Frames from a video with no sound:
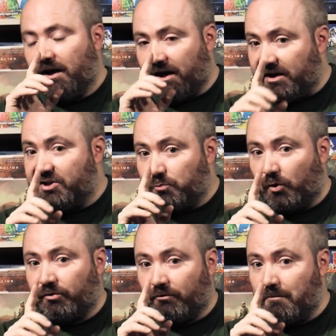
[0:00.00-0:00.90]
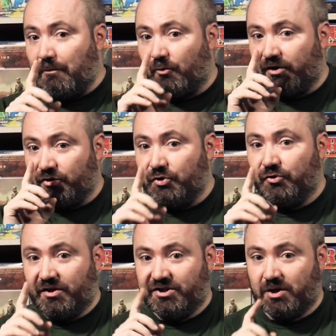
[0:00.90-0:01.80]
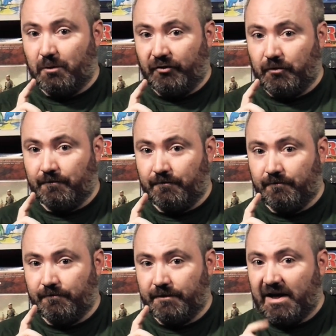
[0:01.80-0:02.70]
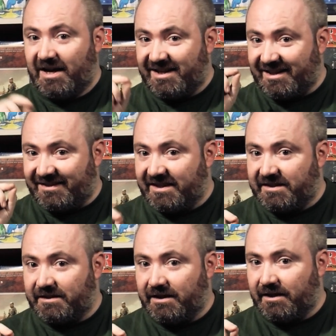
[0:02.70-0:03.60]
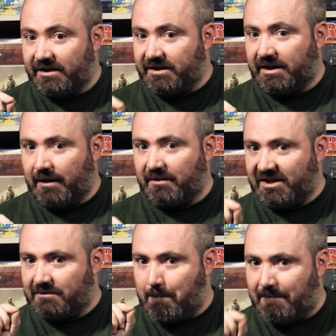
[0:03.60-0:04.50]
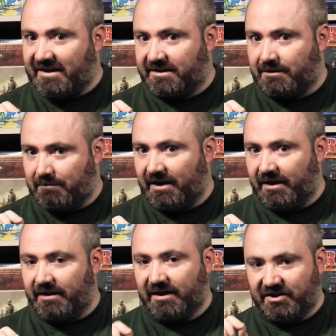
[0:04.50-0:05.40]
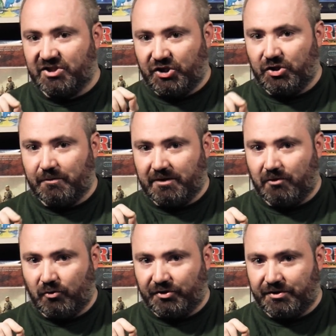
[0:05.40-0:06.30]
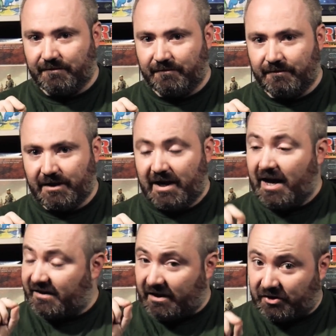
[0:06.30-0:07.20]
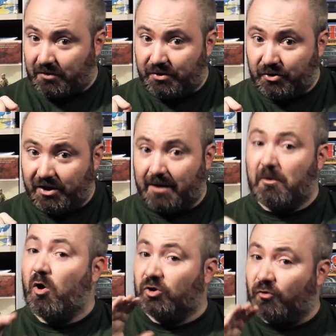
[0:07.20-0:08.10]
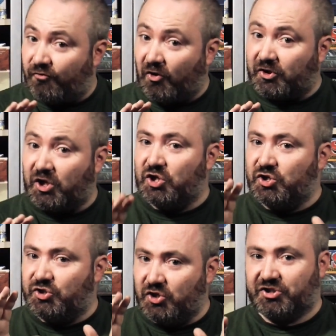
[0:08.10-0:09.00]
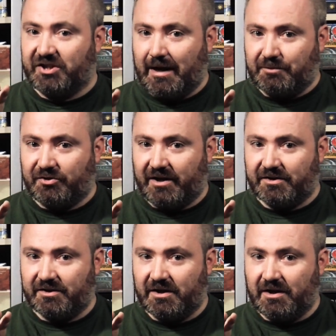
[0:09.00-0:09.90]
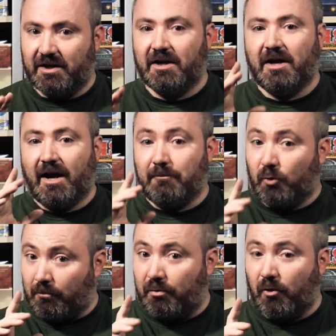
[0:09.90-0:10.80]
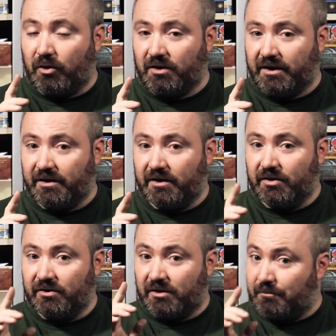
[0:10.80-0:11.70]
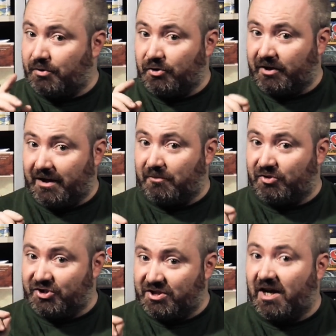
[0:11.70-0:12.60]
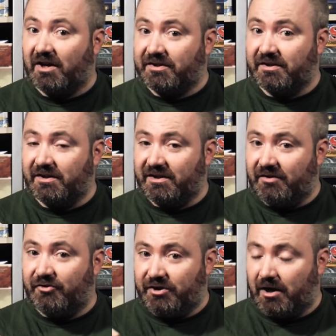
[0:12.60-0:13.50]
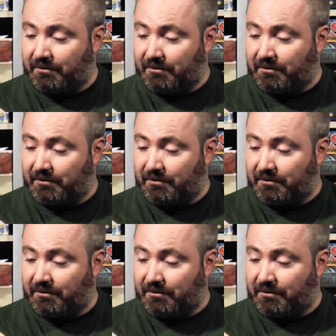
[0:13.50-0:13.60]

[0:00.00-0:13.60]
It is worth remembering two things, however: that this is a game that is best played against a human opponent, and that the computer game, although fun, doesn't capture that. And more importantly, the computer game does not give you the